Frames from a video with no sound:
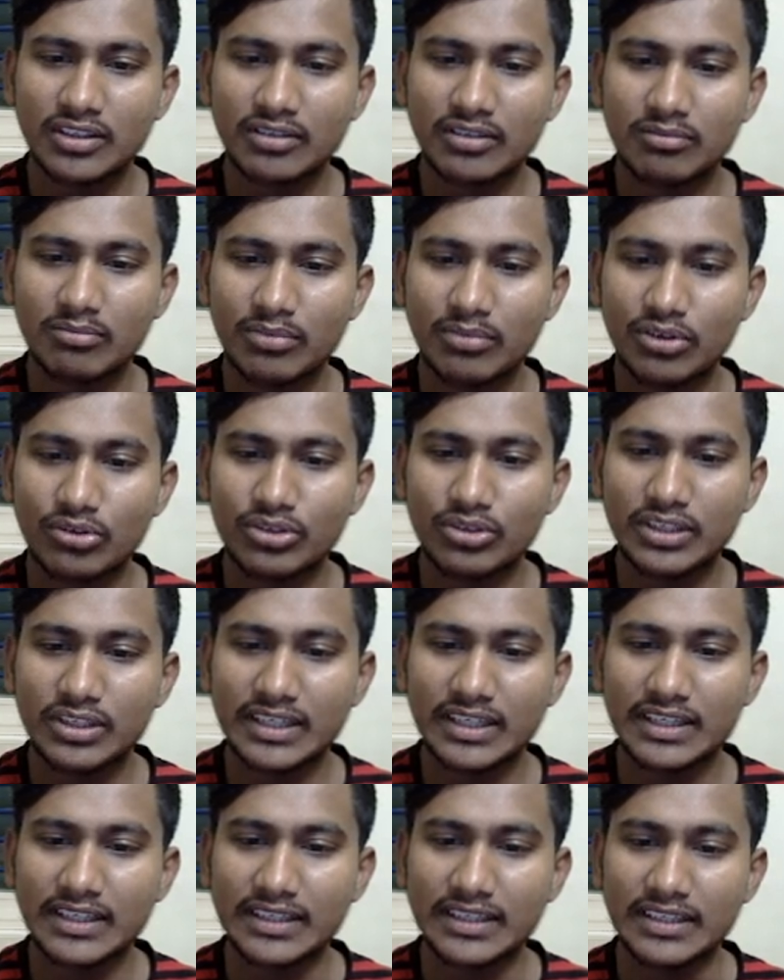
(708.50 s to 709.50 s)
boundary
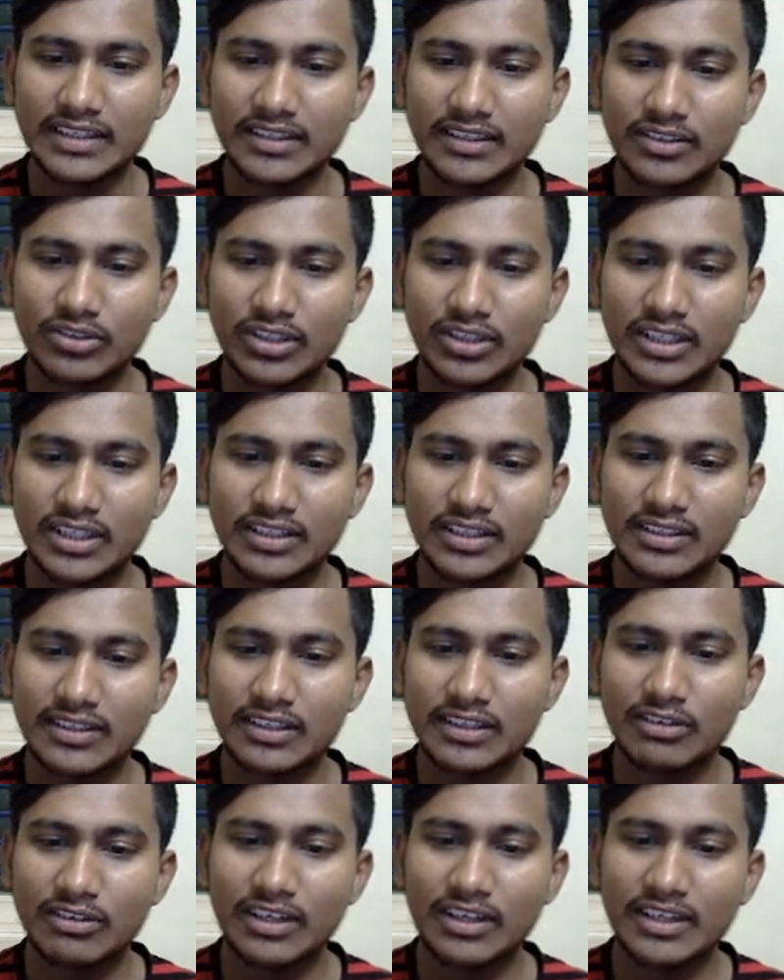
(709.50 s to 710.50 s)
here. Okay. He
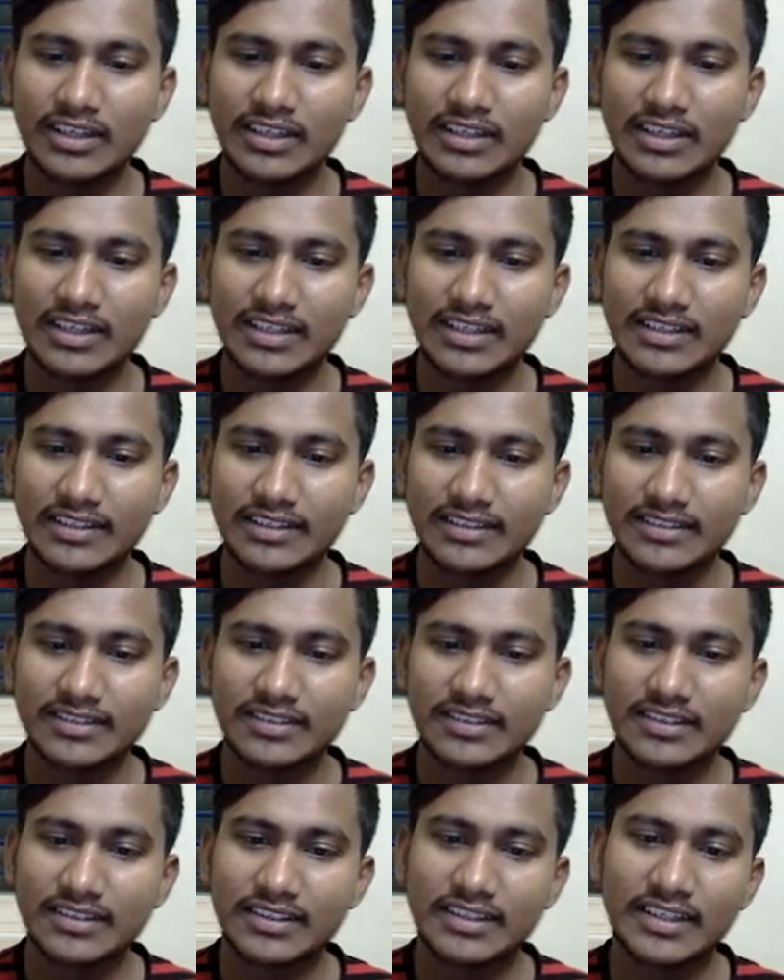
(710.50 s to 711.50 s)
will run like this,
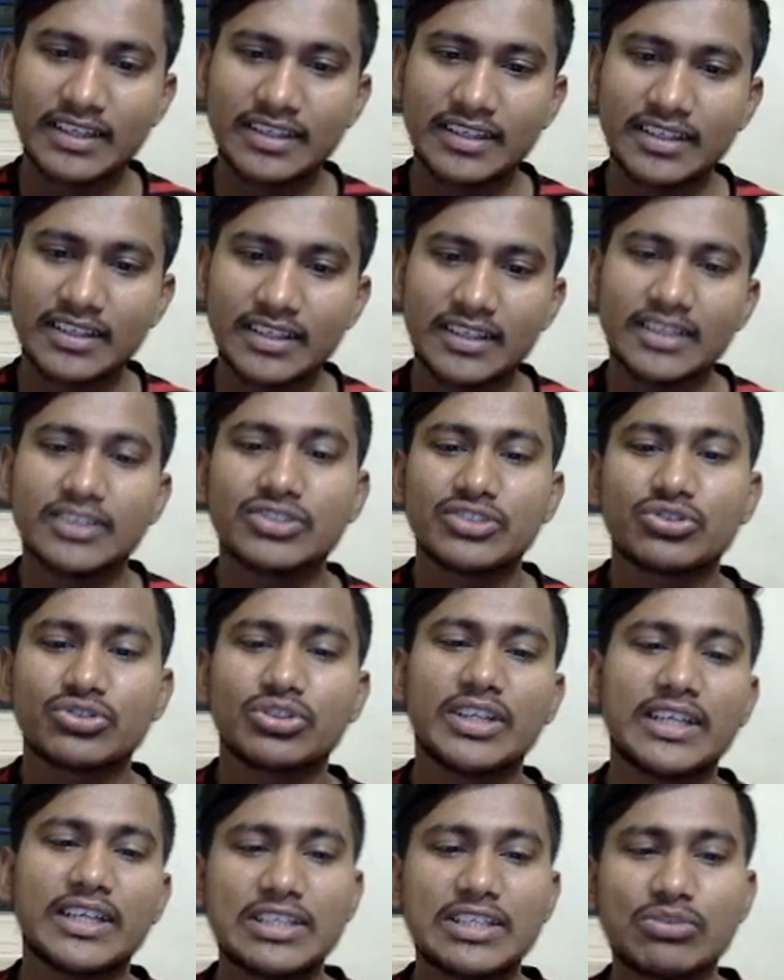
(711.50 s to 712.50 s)
right? So
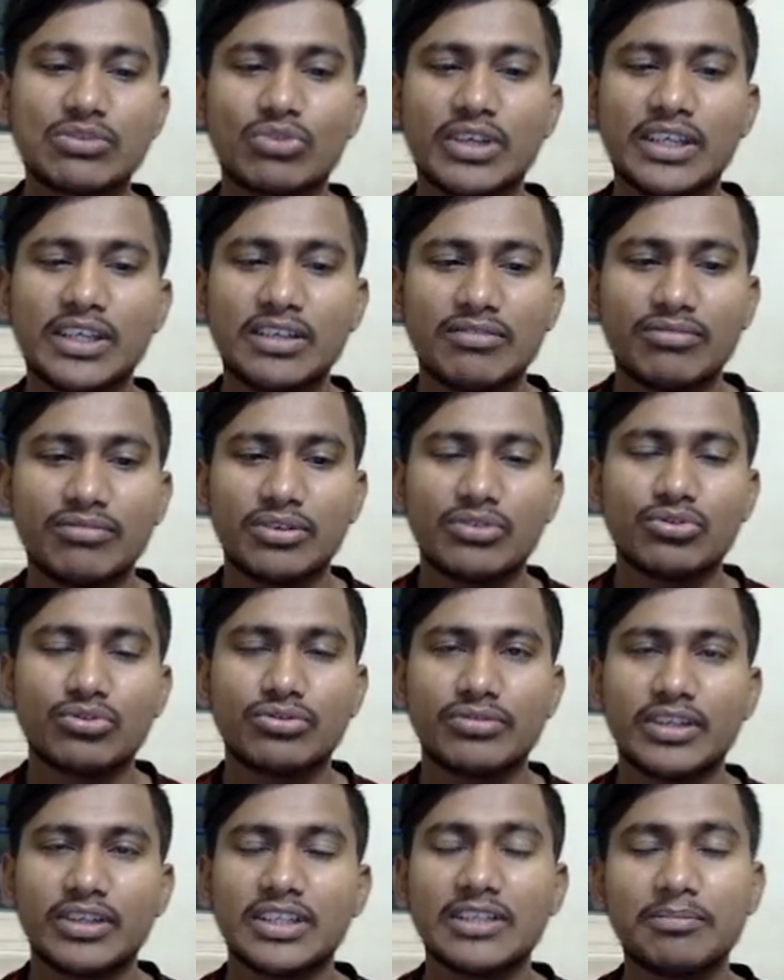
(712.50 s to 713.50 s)
that is why we have to
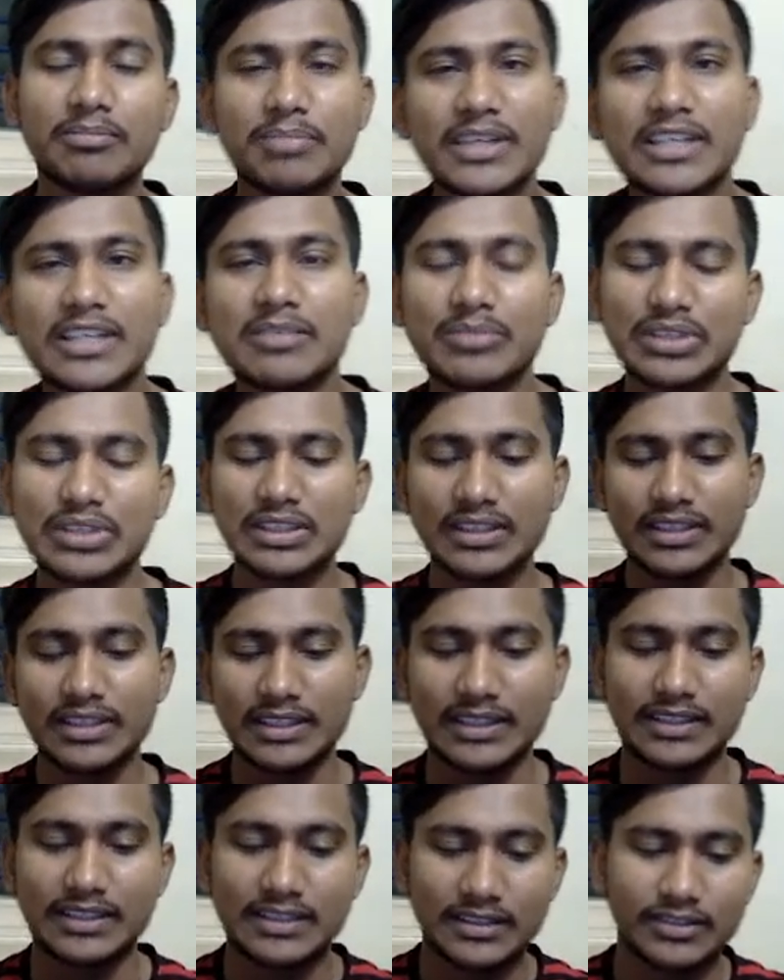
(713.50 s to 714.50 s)
find the perimeter there.
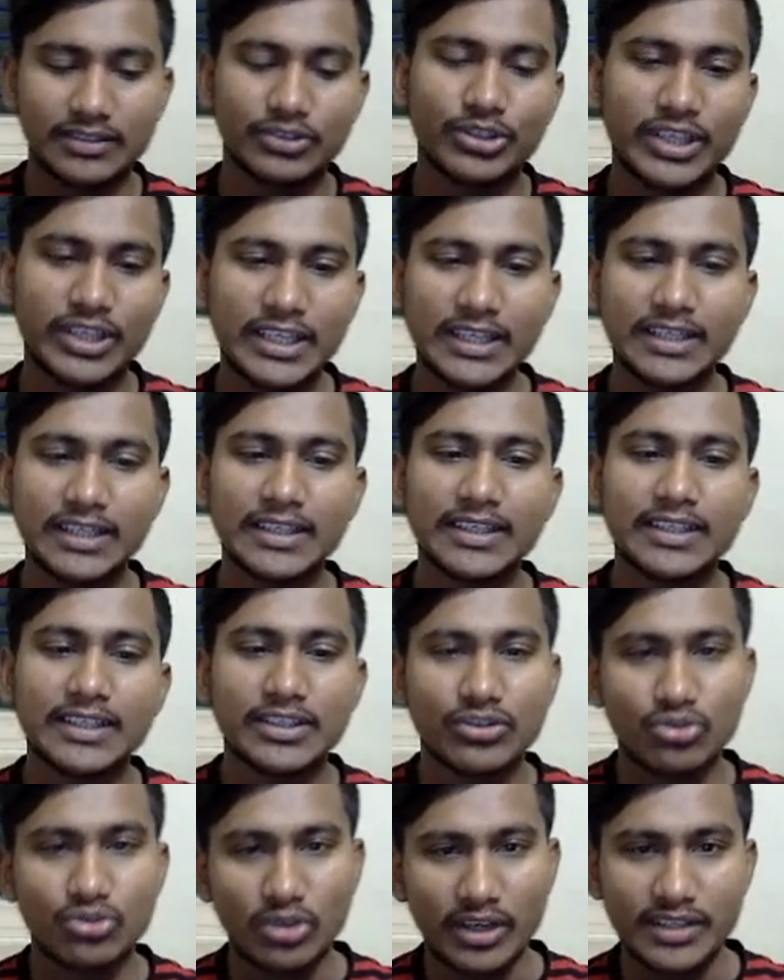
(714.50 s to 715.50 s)
Okay.
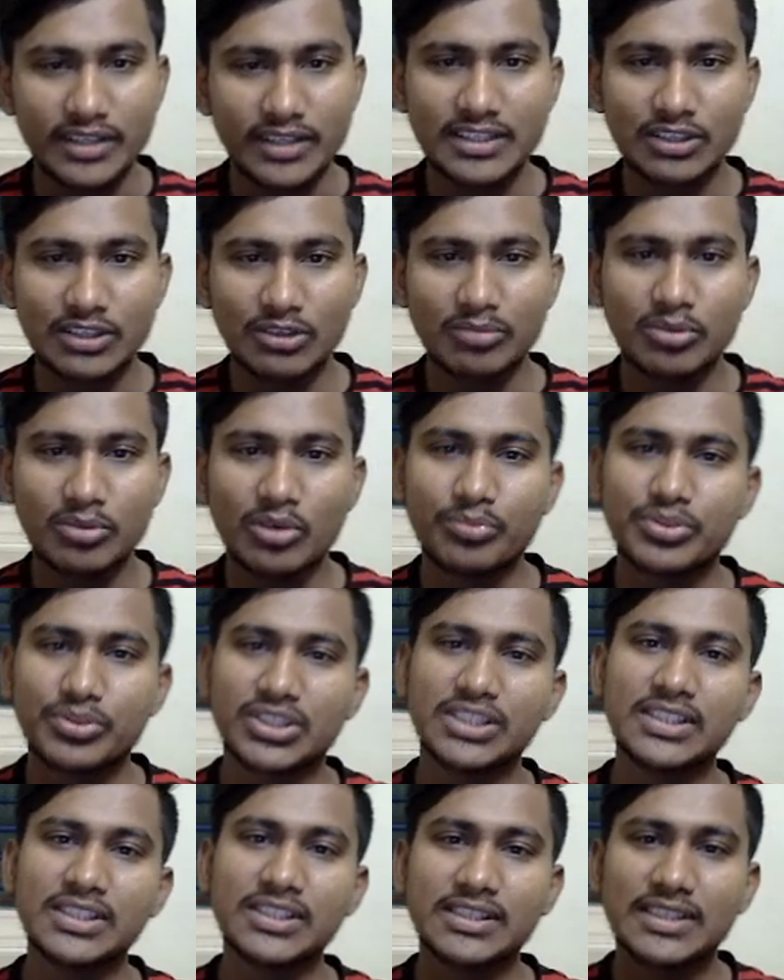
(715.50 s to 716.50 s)
So answer will be option
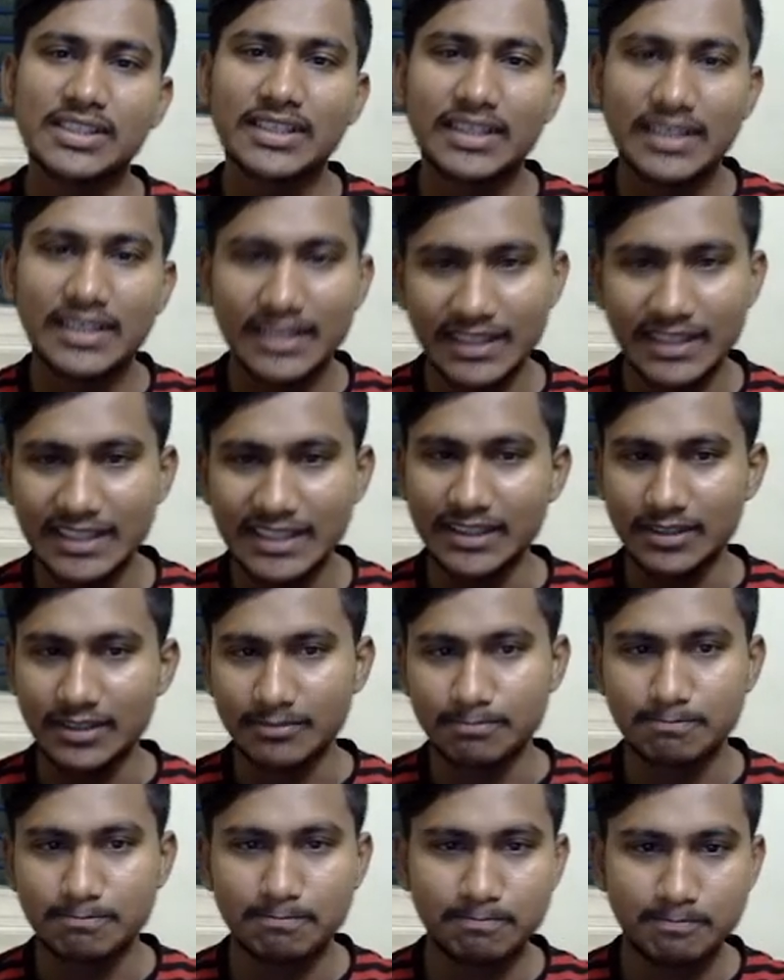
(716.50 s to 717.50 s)
D.
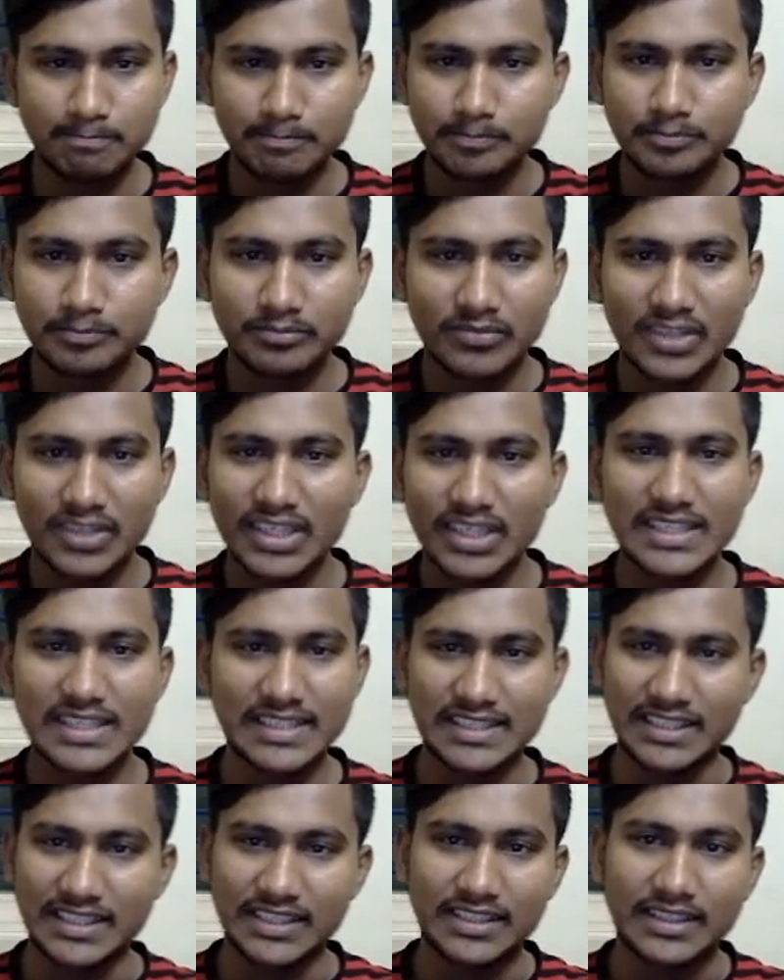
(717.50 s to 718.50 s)

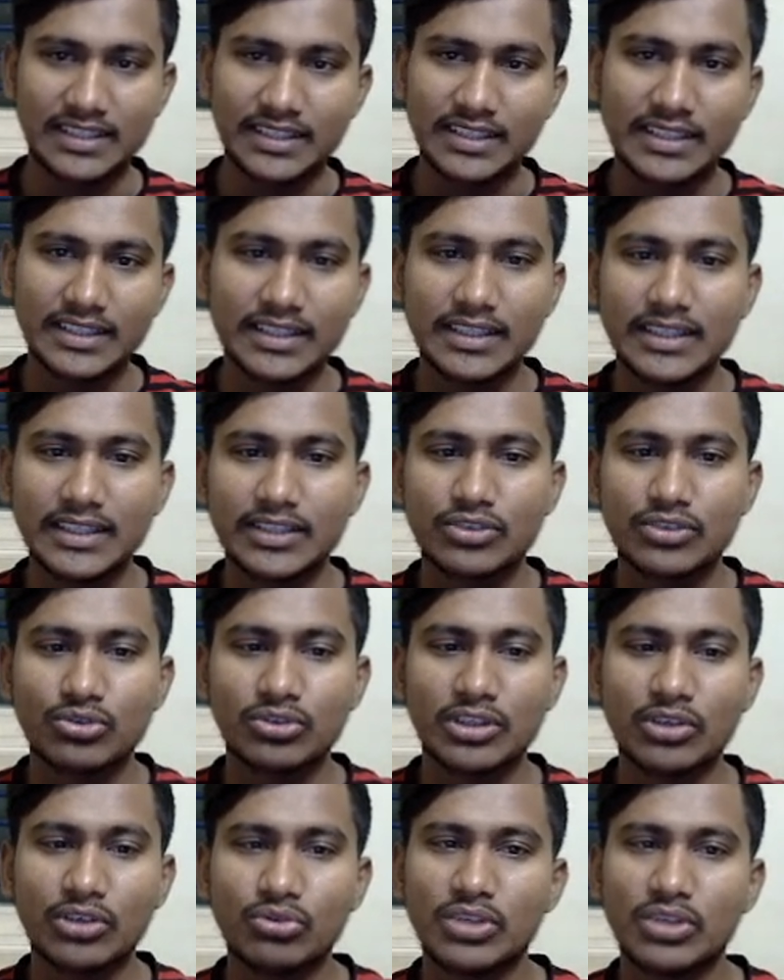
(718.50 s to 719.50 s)
Easy. So
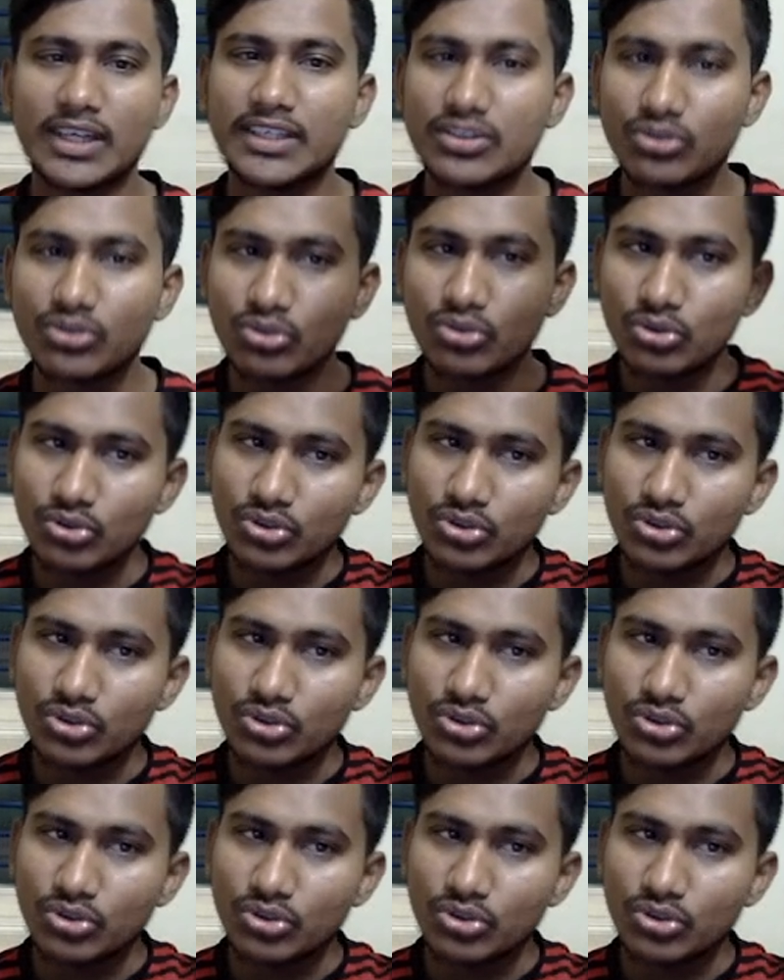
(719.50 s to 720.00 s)
now let's go to